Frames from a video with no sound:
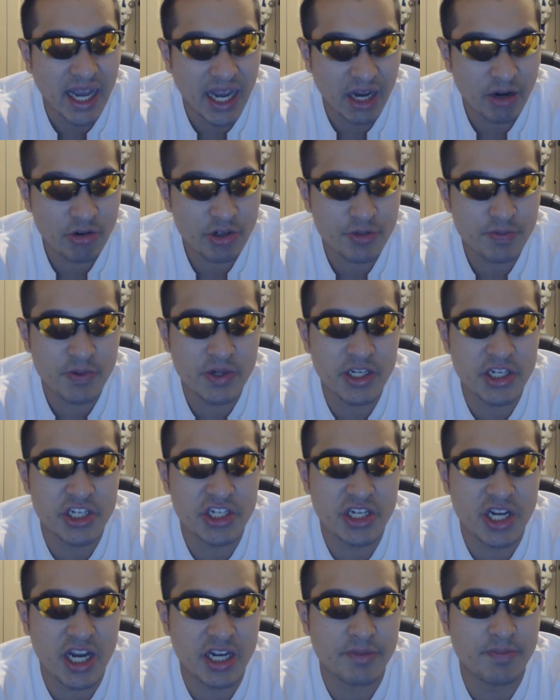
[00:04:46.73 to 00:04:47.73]
I was pretty
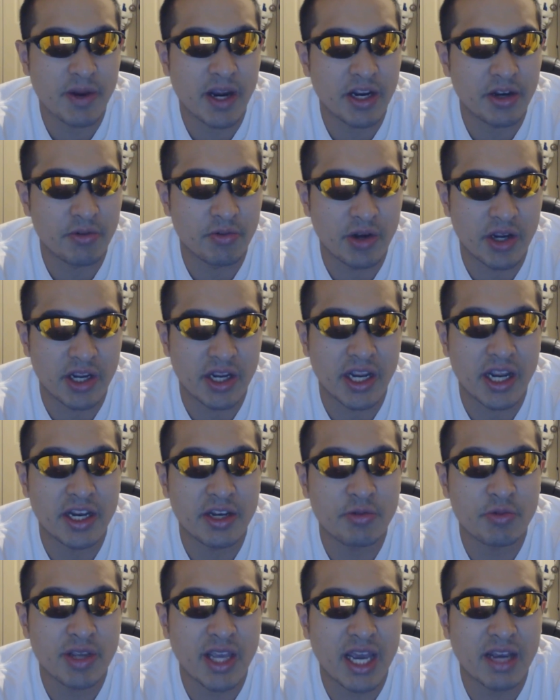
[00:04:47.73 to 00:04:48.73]
shocked, by the way,
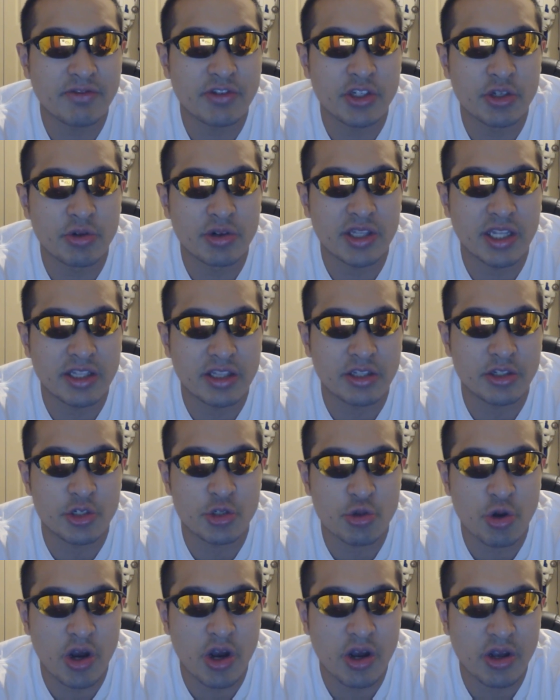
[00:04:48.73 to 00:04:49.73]
and we have to it that
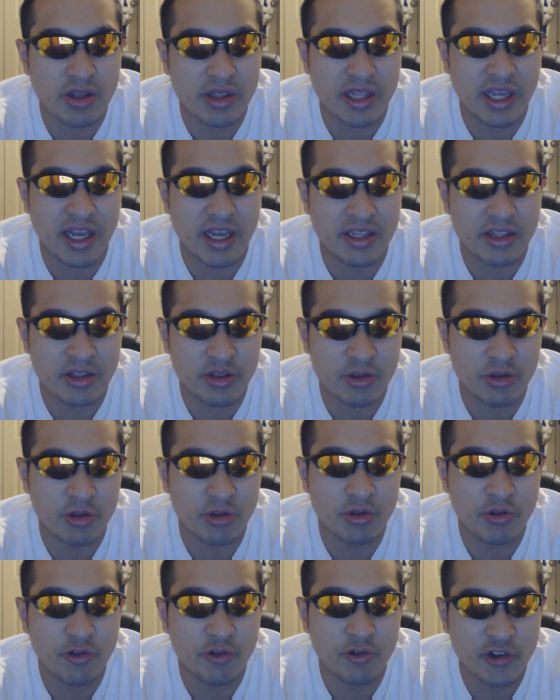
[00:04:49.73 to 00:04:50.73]
that
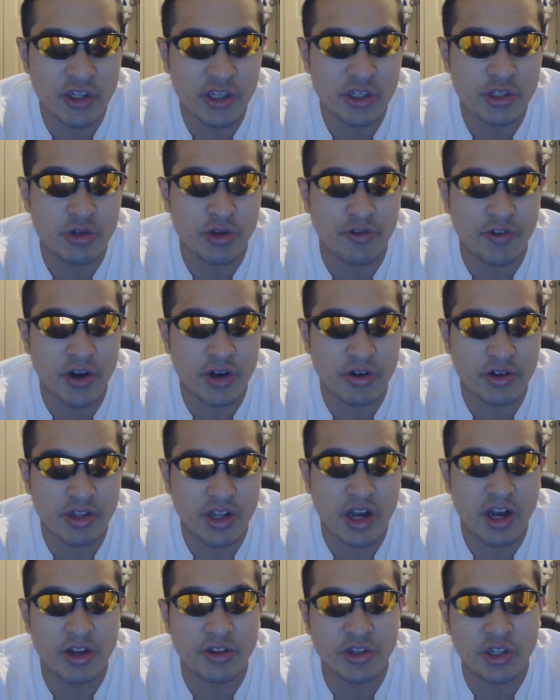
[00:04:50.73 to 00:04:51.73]
Luffy, Trafalgar
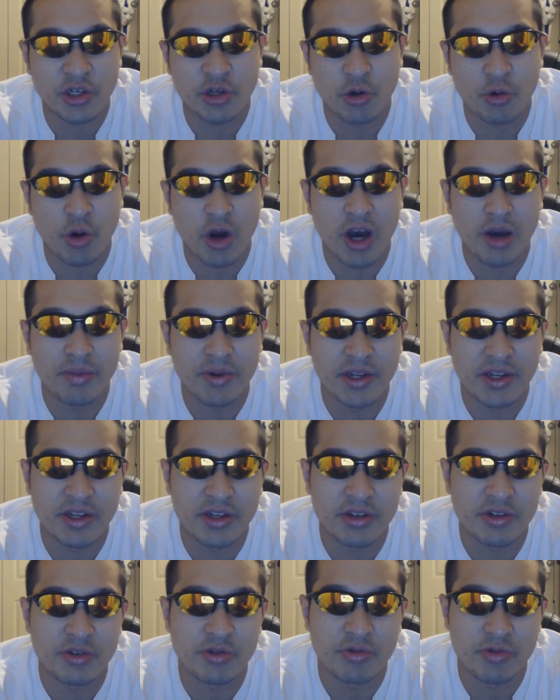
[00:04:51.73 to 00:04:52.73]
Law, Nico
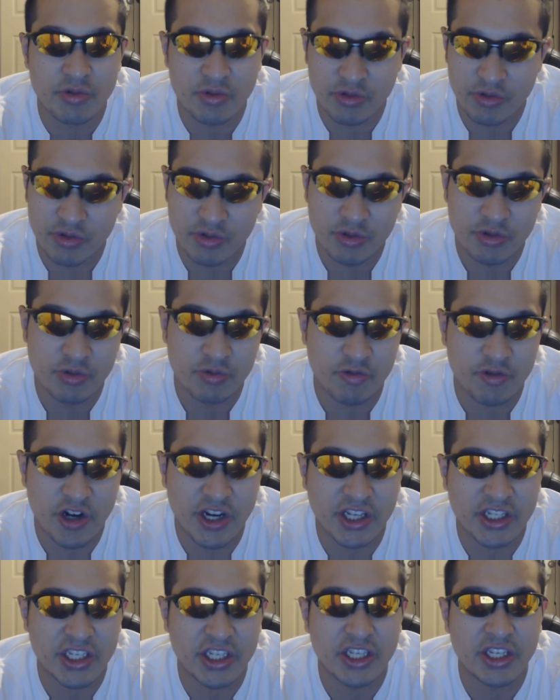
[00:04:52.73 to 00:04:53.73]
Robin,
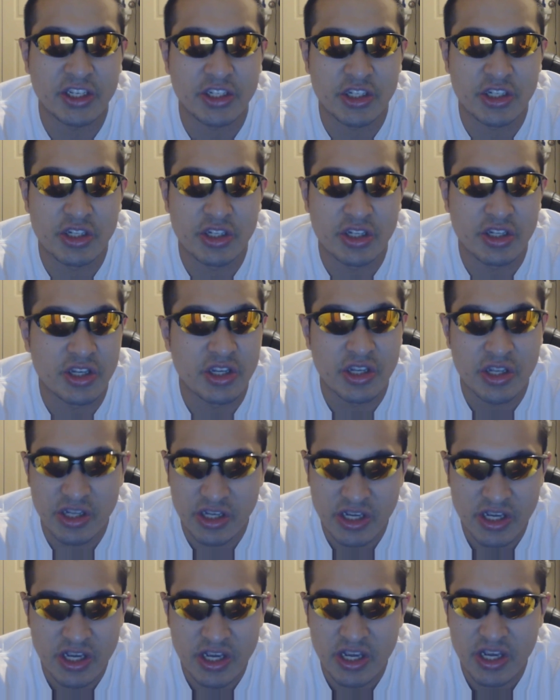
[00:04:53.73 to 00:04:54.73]
Frankie,
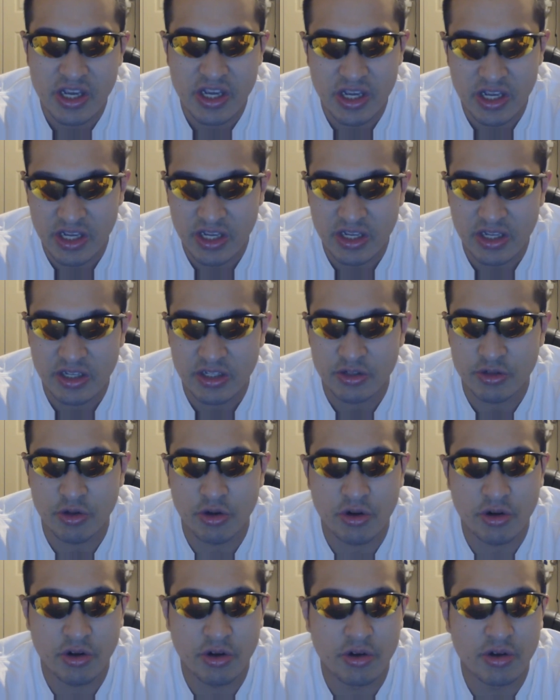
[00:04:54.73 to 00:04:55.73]

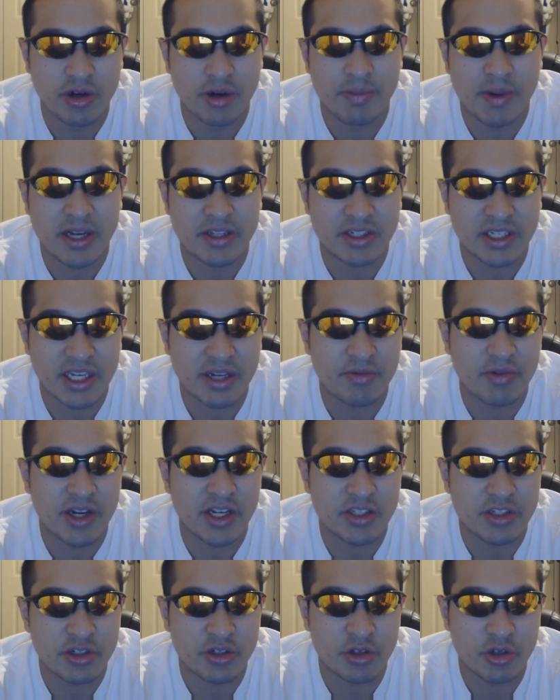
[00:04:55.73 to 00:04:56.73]
Zoro about to get
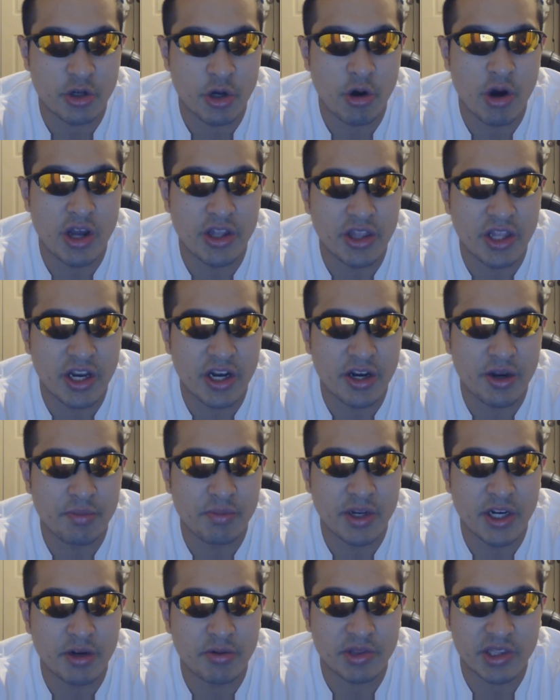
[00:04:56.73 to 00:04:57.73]
ready to go on there and
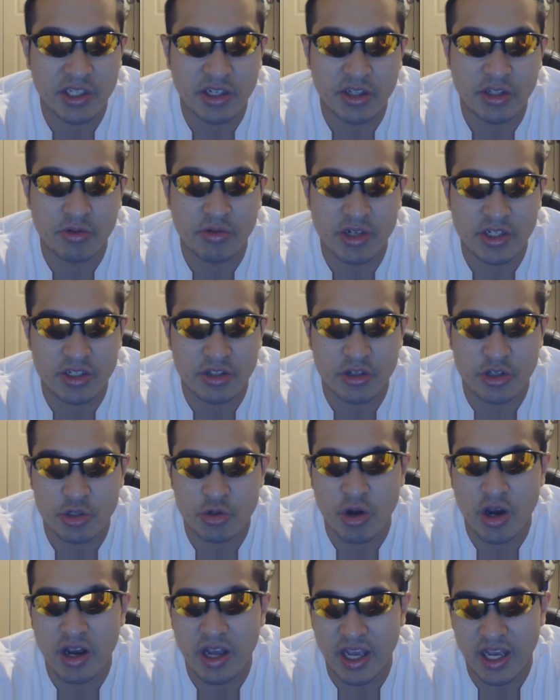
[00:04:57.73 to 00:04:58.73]
meet up with the other rest of the
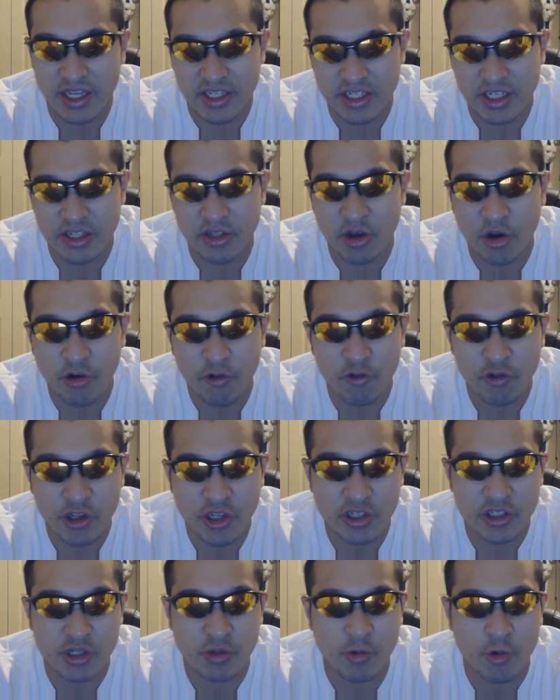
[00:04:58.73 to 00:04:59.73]
Straw Hats, and
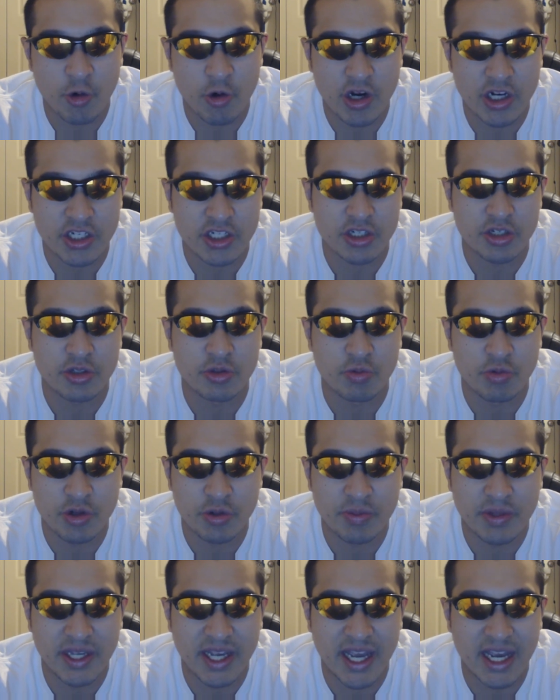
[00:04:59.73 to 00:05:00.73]
hopefully some questions
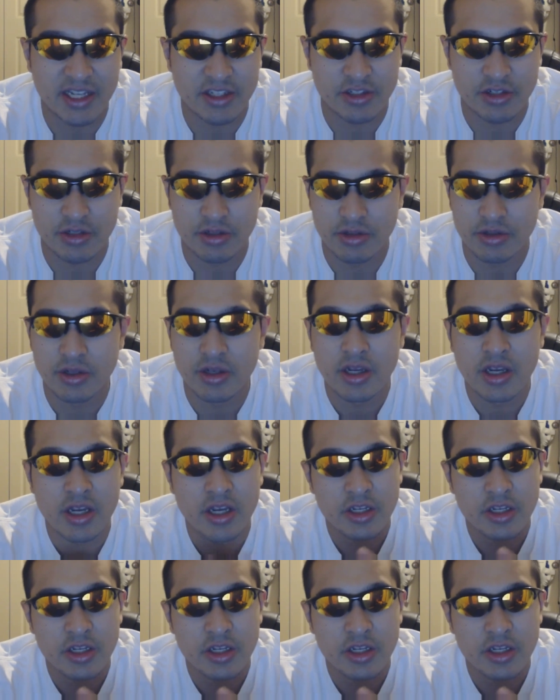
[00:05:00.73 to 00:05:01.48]
will be answered.